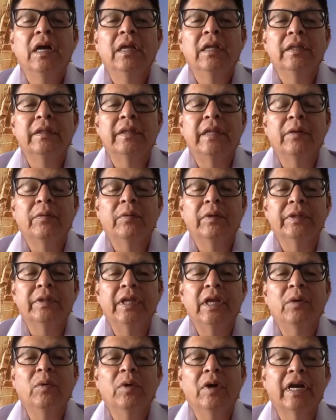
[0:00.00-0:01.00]
they
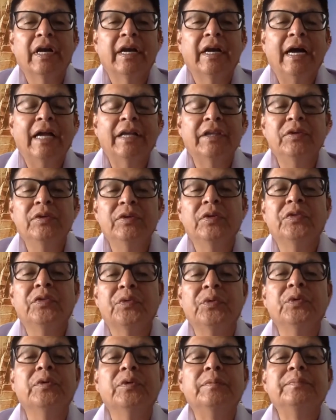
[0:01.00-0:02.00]
will guide you
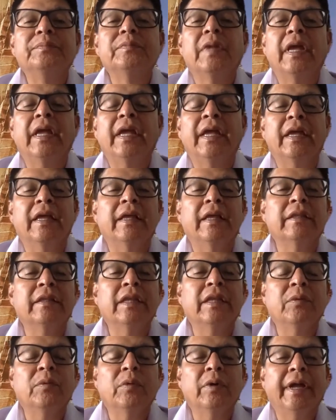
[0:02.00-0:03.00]
through, and they
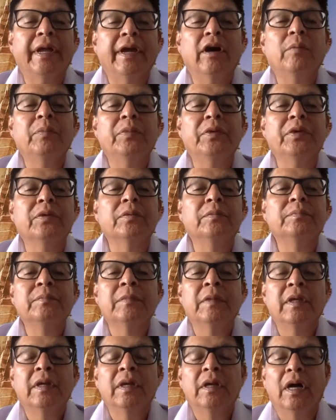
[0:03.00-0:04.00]
will help you
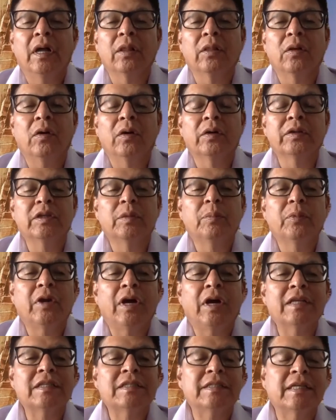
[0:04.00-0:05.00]
along the
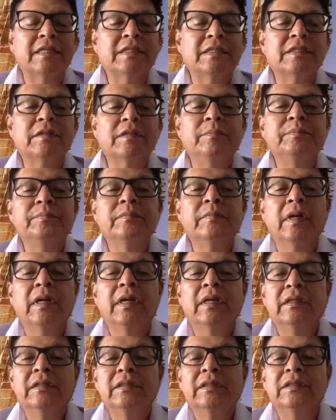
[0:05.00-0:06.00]
process.
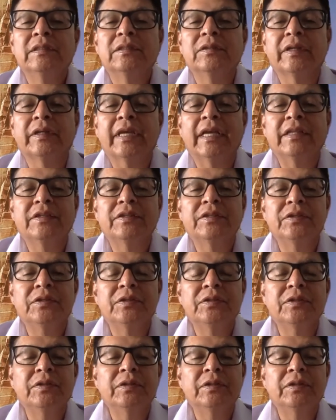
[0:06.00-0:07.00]
So get to
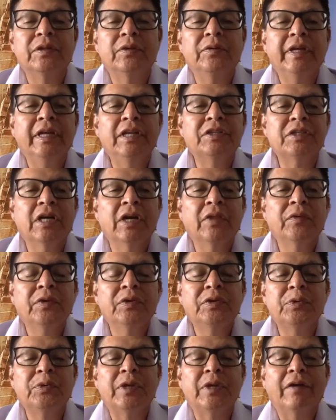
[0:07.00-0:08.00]
know each other
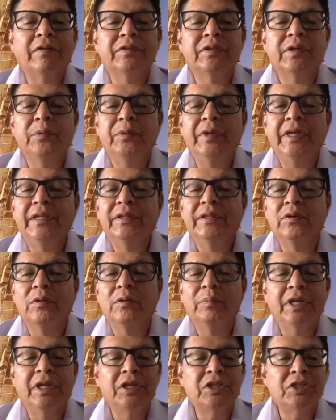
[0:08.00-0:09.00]
throughout the week. Don't
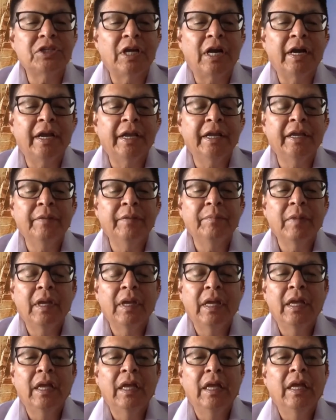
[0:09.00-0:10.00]
be shy.
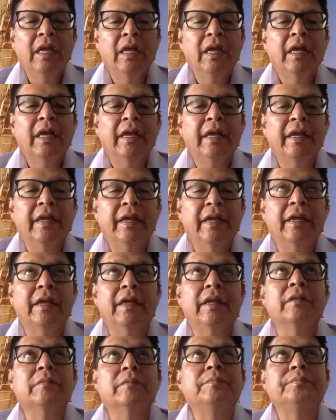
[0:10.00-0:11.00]
And